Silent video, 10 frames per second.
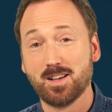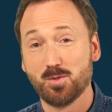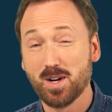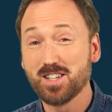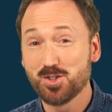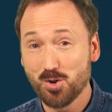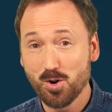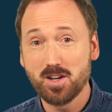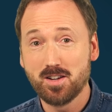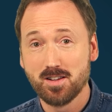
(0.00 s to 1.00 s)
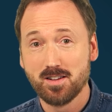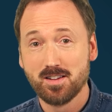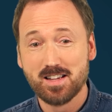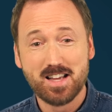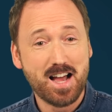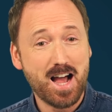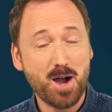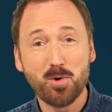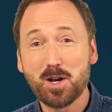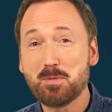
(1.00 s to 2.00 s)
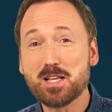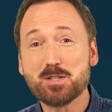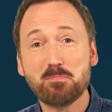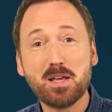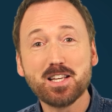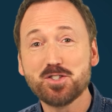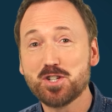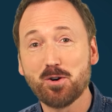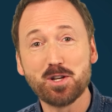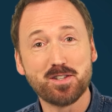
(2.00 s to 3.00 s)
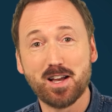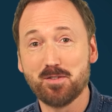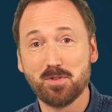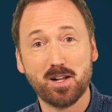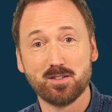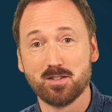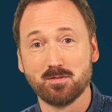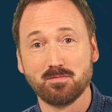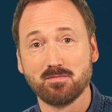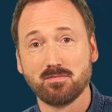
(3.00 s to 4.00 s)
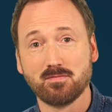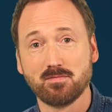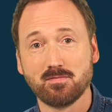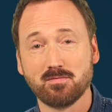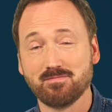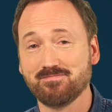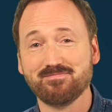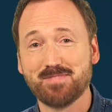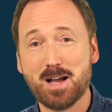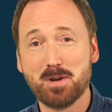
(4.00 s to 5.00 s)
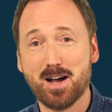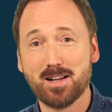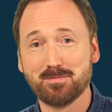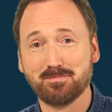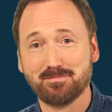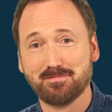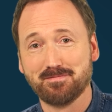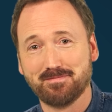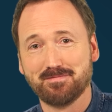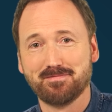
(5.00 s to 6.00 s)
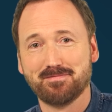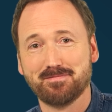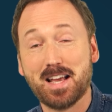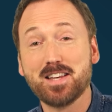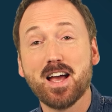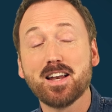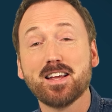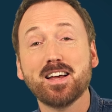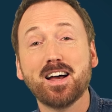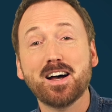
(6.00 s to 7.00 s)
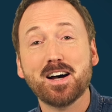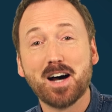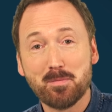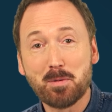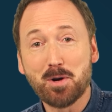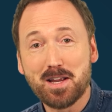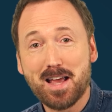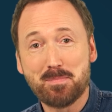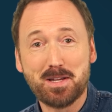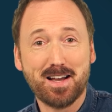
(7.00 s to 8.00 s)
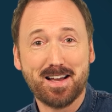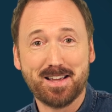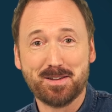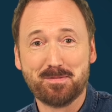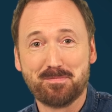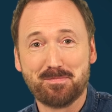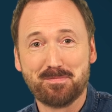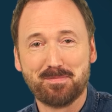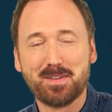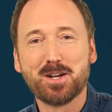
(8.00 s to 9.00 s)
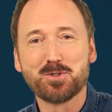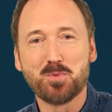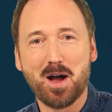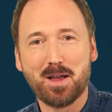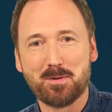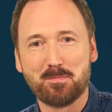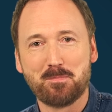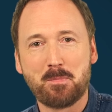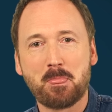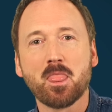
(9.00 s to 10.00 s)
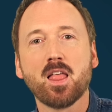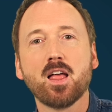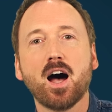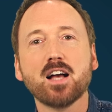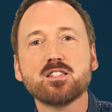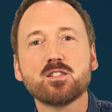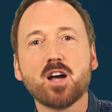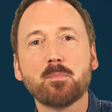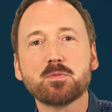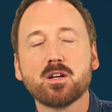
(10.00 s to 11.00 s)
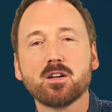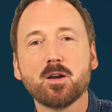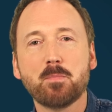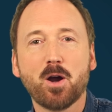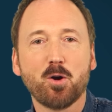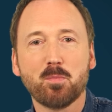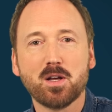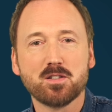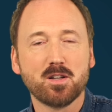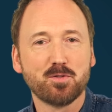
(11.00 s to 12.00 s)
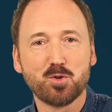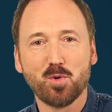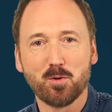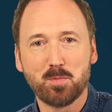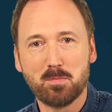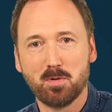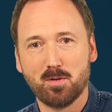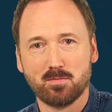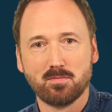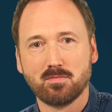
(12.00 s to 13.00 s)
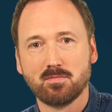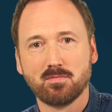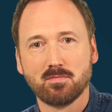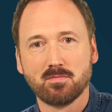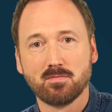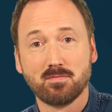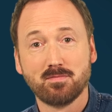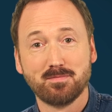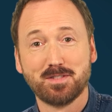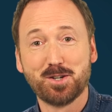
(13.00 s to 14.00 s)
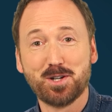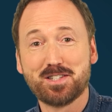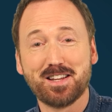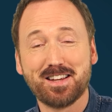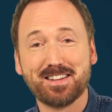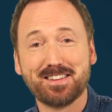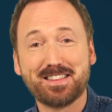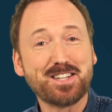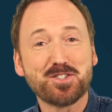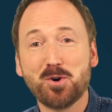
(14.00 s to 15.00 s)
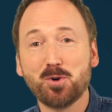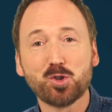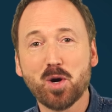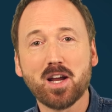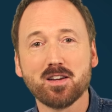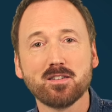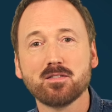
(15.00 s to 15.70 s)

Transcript: When I started, I wanted to be as big as Jerry Seinfeld. I'm not. And yet, I'm a pretty happy guy. Here's why. I stopped comparing myself to other people. Seriously, that's the whole trick.